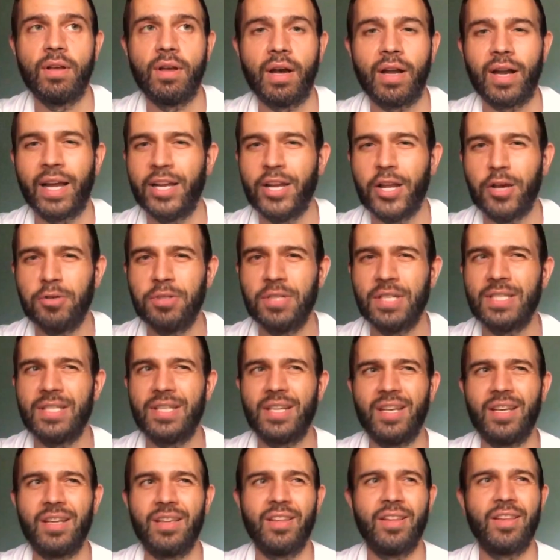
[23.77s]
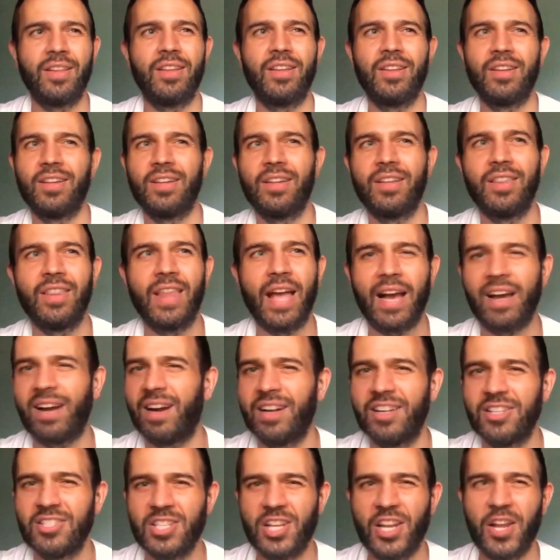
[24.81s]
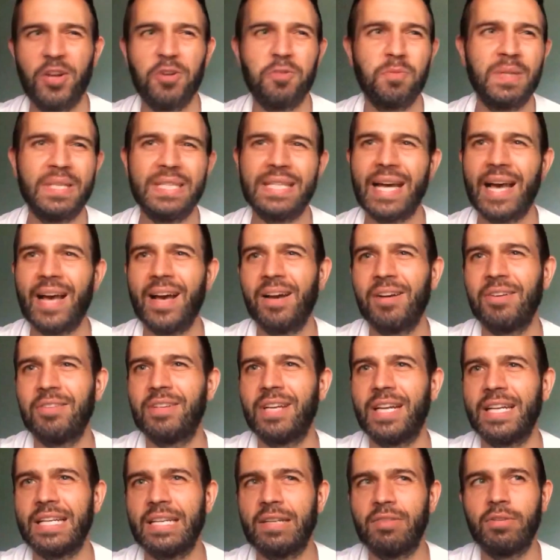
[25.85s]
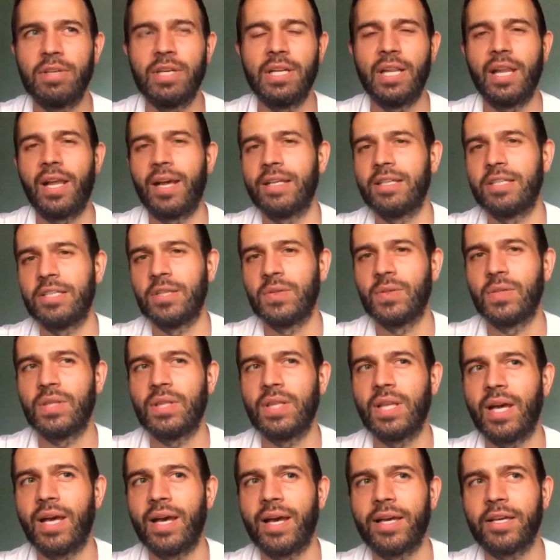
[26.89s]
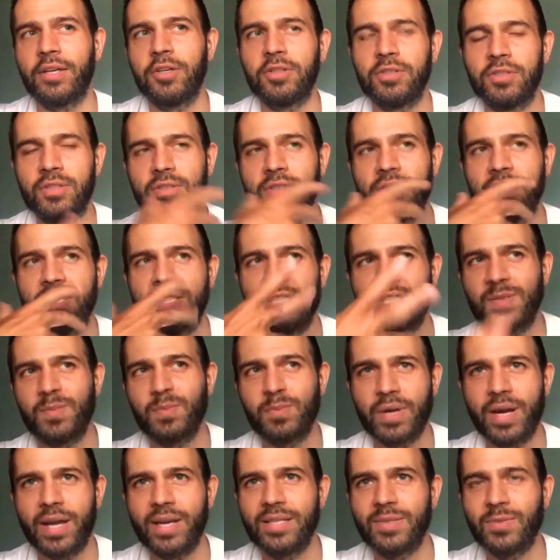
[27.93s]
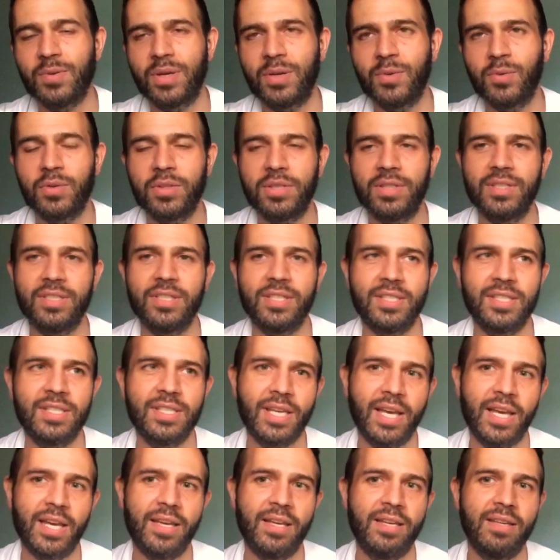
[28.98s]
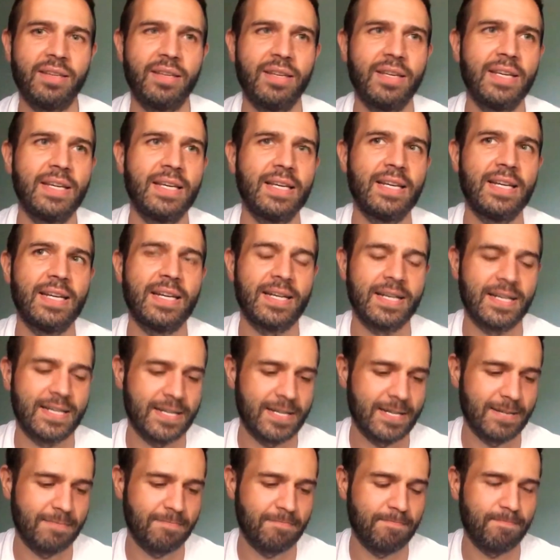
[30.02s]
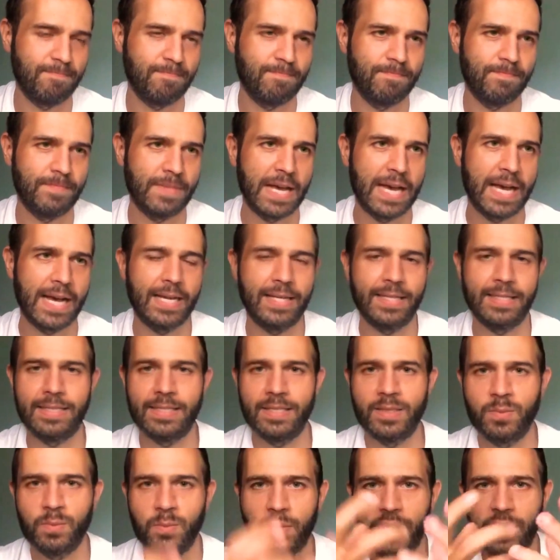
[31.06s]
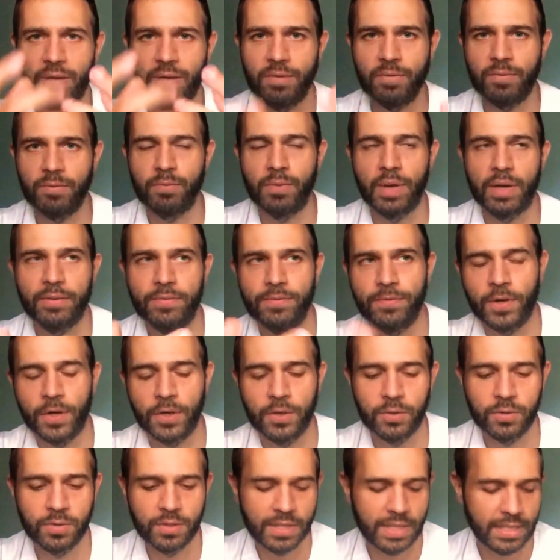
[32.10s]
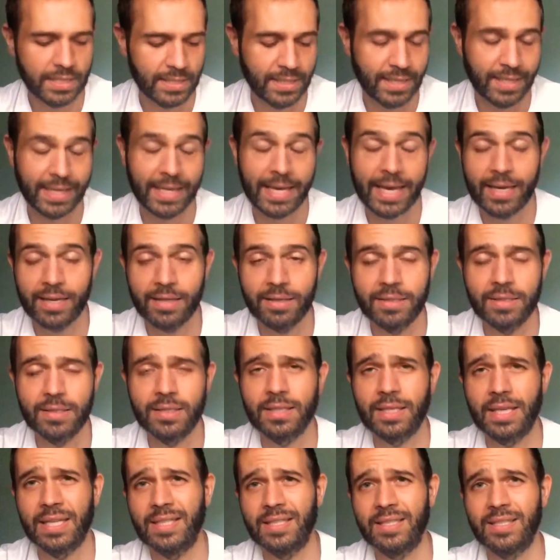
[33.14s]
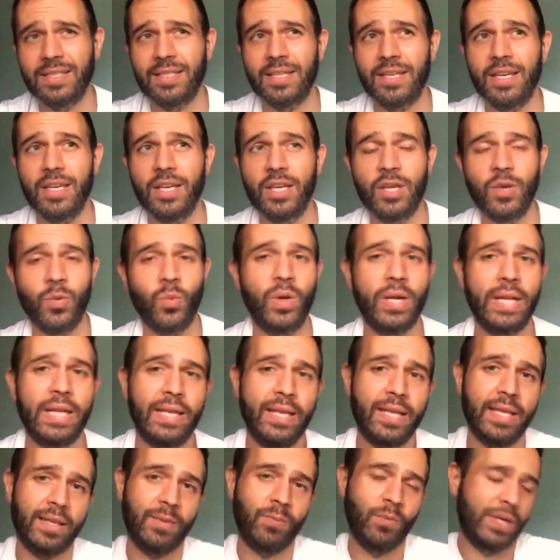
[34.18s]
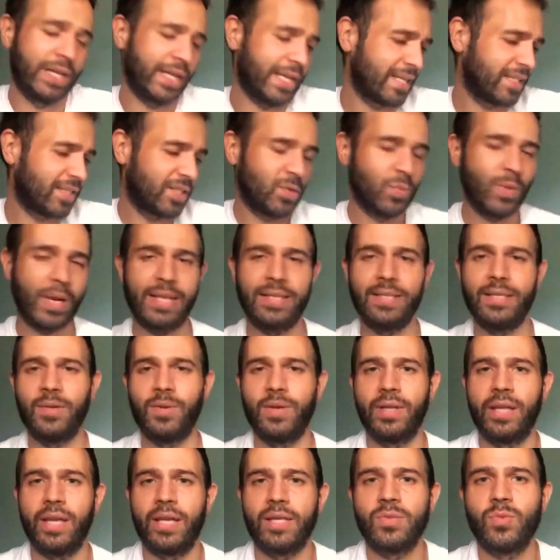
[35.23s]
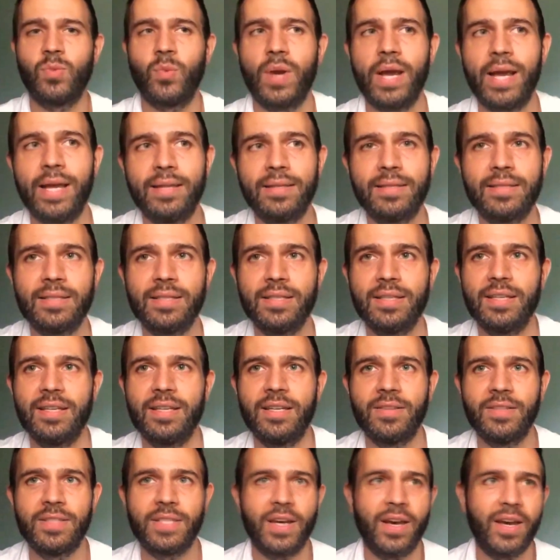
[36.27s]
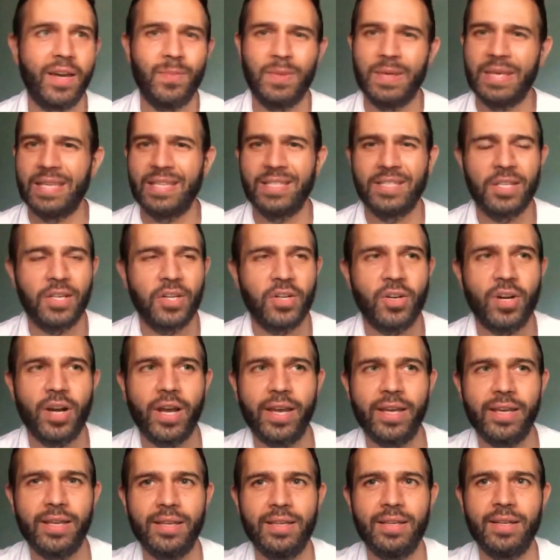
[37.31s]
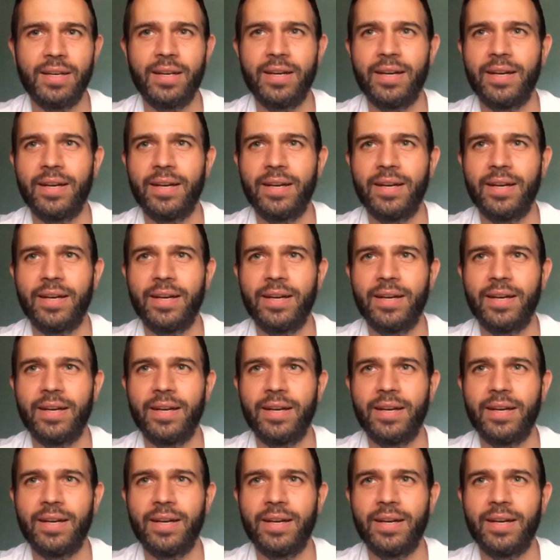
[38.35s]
I noticed that kind of slowed me down. I didn't really like doing that. I couldn't express what I wanted to say. And my phone is in a case, and when it gets sweaty, when it gets wet, typing isn't great.